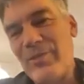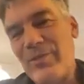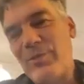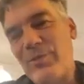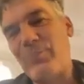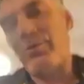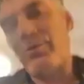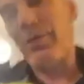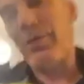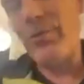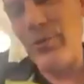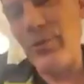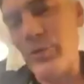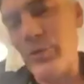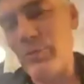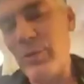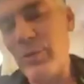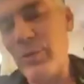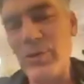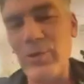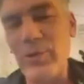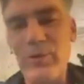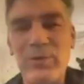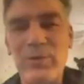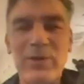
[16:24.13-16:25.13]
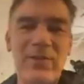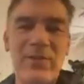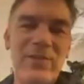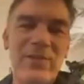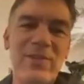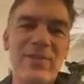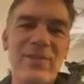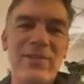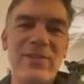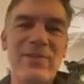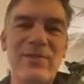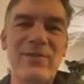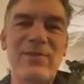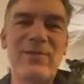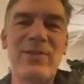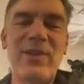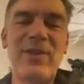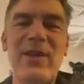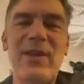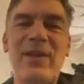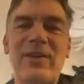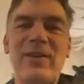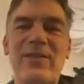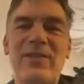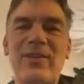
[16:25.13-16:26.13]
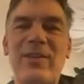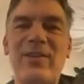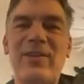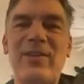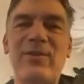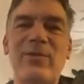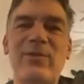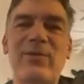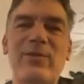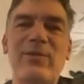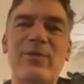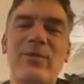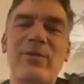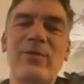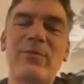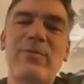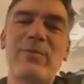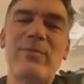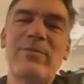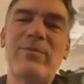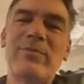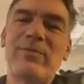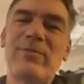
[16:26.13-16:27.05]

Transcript: the previous speaker was saying is that the, the,